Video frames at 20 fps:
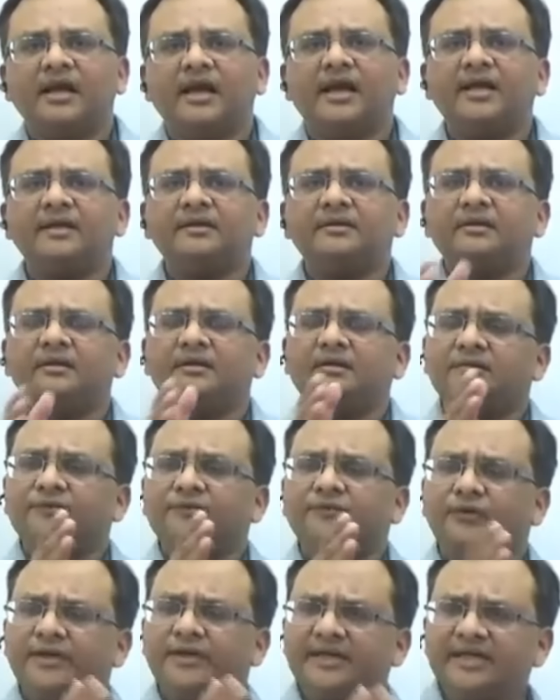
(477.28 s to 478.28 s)
And
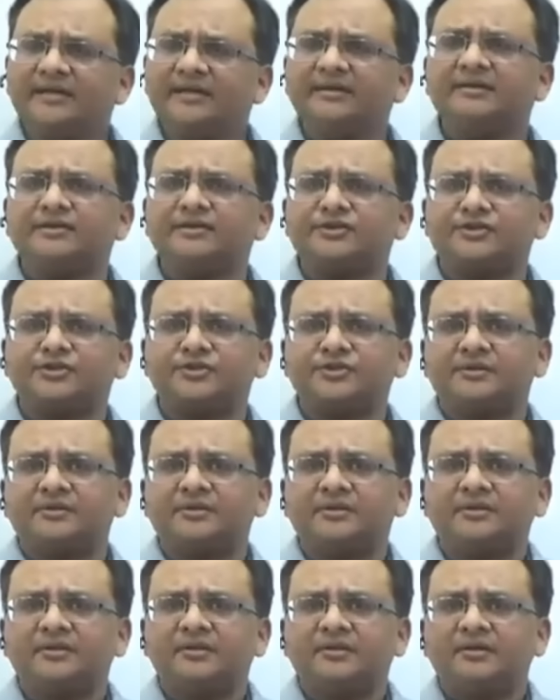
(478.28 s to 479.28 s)
for years,
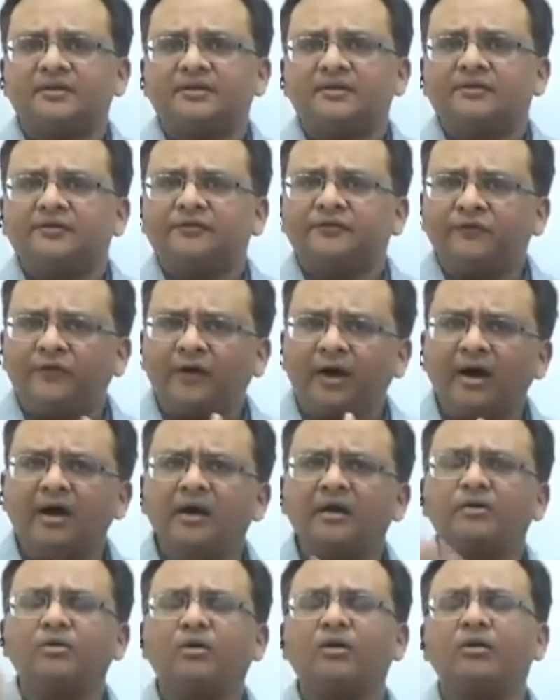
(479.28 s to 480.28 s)
far